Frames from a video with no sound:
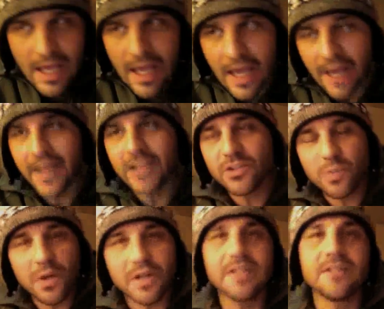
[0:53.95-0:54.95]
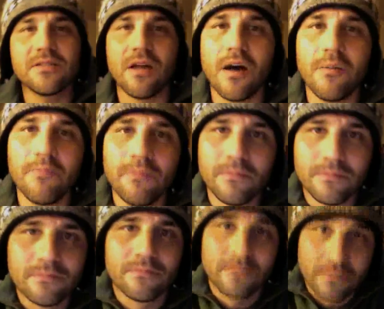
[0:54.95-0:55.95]
And that's where Islam
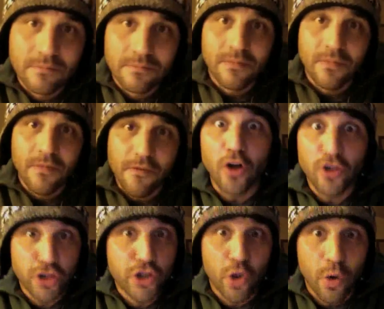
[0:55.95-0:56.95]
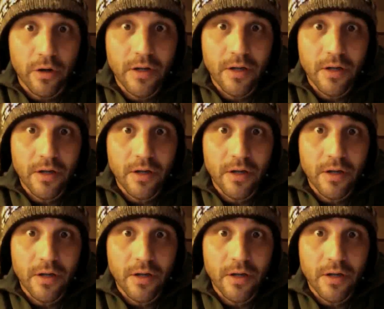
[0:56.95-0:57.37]
falls short,